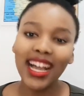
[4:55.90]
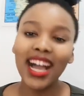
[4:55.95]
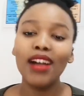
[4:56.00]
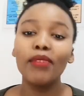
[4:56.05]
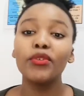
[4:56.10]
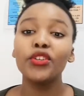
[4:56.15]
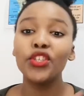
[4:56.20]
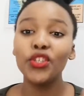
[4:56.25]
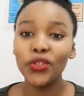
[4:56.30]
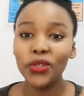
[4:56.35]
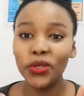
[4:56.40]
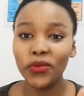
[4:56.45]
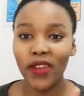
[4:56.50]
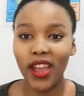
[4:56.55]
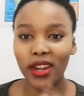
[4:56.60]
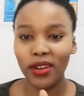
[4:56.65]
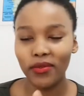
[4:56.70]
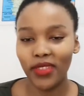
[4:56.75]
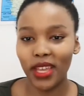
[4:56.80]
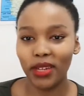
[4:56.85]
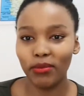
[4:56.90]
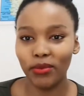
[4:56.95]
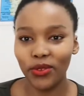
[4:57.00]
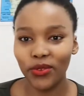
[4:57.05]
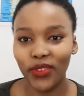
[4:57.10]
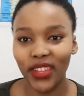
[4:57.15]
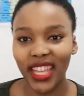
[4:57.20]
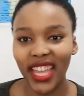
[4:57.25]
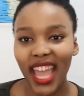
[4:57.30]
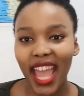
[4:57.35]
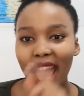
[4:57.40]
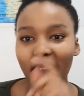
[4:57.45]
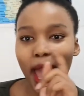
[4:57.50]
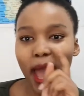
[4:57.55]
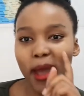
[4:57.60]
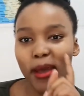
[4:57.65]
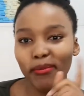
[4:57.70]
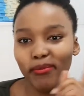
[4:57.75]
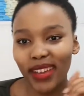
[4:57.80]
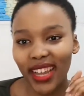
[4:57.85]
I'm a huge fan of that movie.
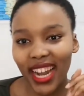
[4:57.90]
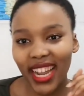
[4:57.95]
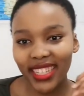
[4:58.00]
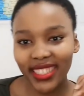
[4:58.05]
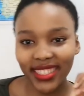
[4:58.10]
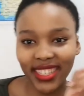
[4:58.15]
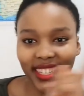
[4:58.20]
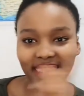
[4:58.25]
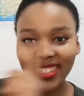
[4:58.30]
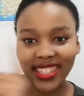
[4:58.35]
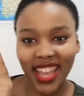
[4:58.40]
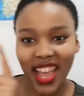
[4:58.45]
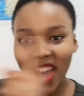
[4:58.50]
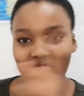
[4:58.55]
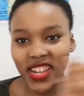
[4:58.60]
But I did